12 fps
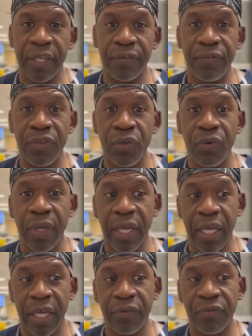If you
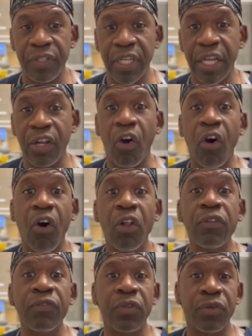have done
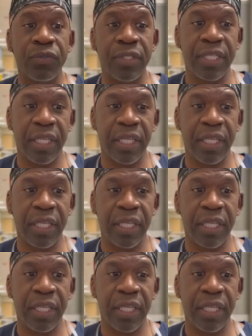all of those